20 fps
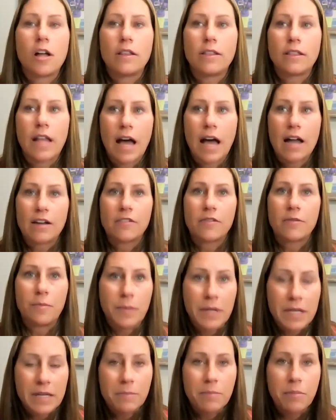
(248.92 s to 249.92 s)
a lot of
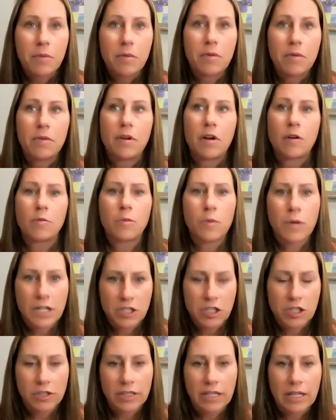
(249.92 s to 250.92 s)
people
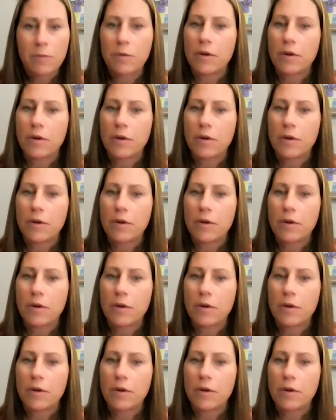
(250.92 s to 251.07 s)
originally